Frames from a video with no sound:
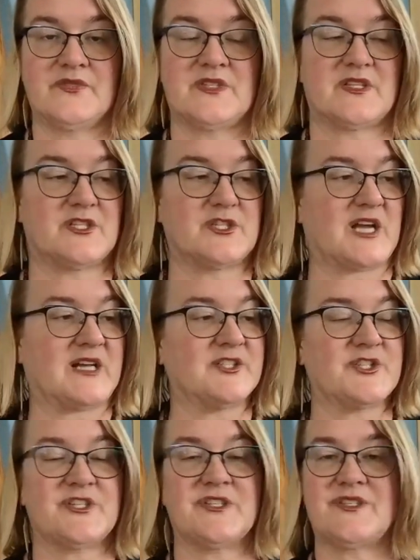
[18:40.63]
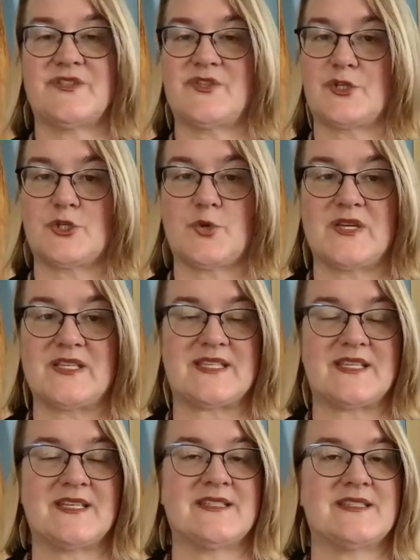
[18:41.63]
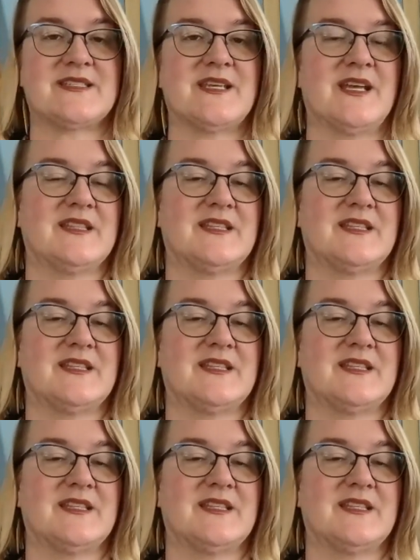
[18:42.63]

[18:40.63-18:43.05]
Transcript: to the challenges, the choices,